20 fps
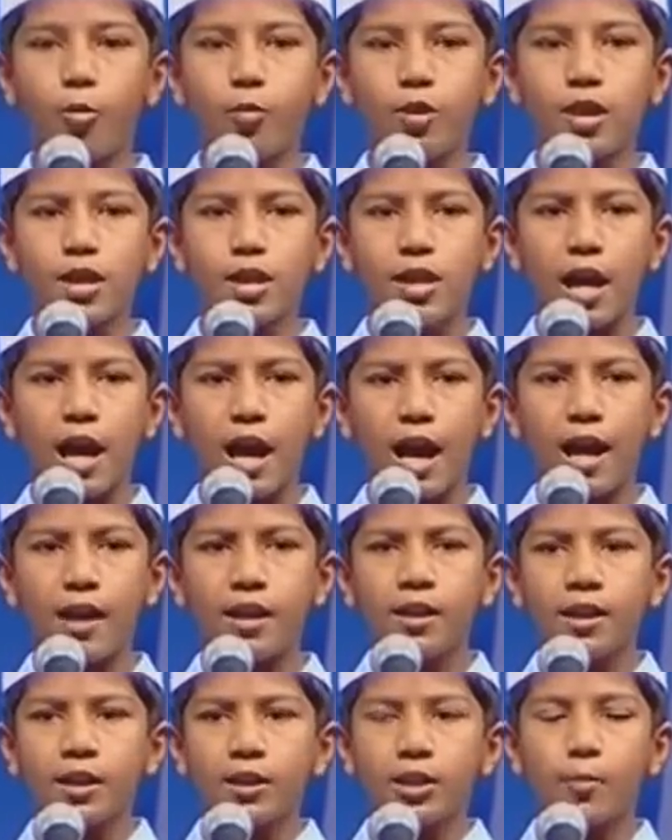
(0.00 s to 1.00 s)
we
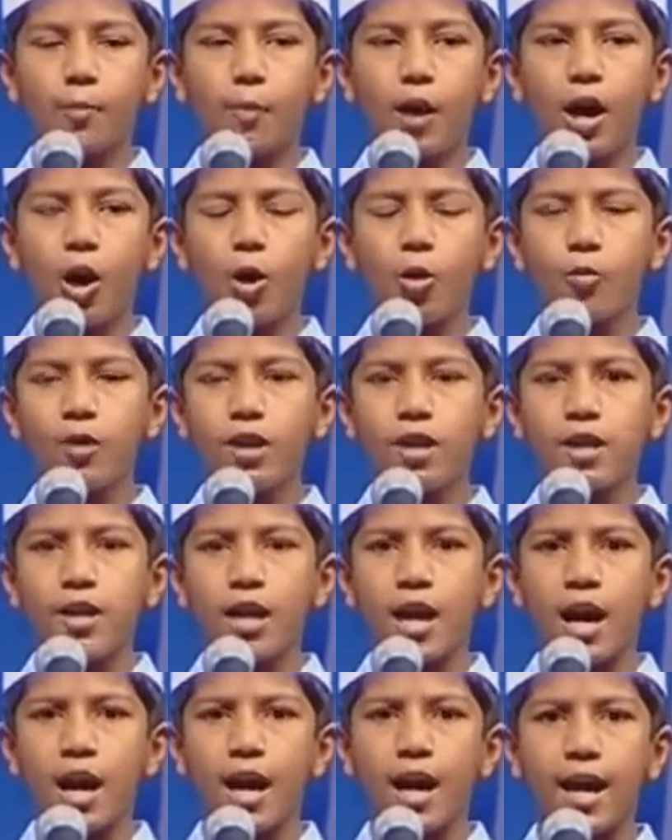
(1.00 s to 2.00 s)
had. The power we
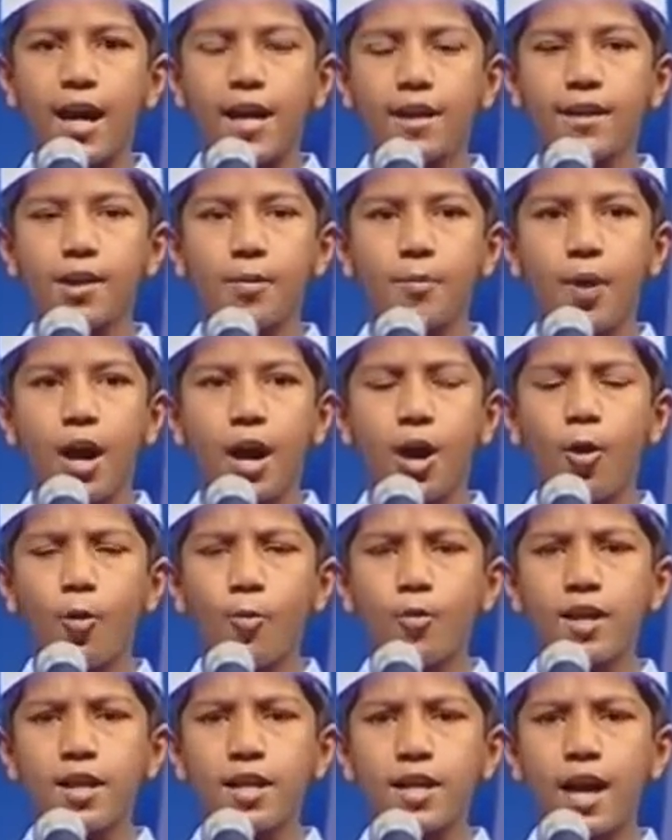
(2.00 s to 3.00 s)
had, the
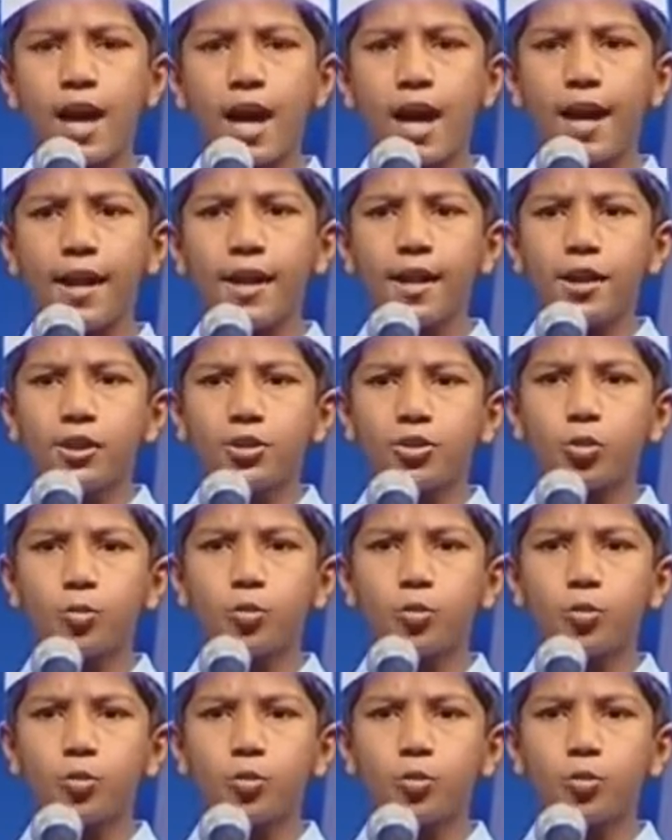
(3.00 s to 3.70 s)
power we had. So